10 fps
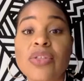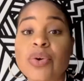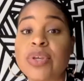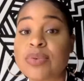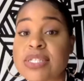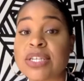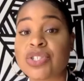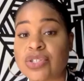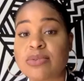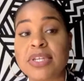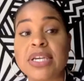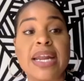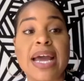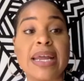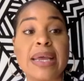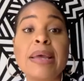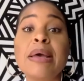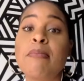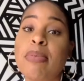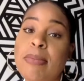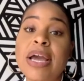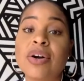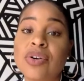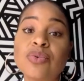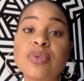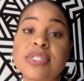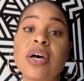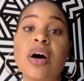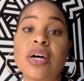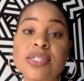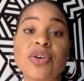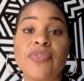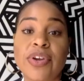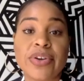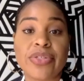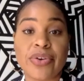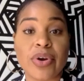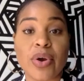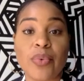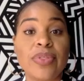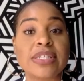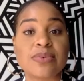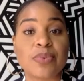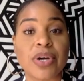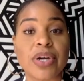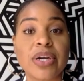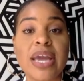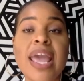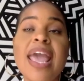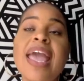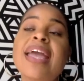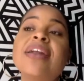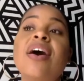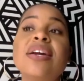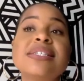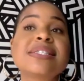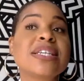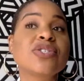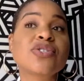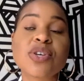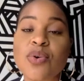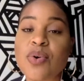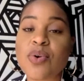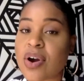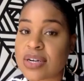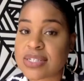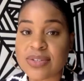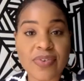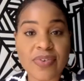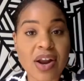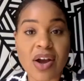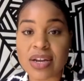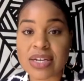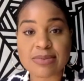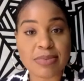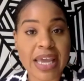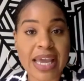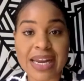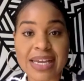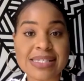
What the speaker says: he was extremely good at it. But my uncle was also very thorough with his work. And honestly, it's so hard to find honest mechanics.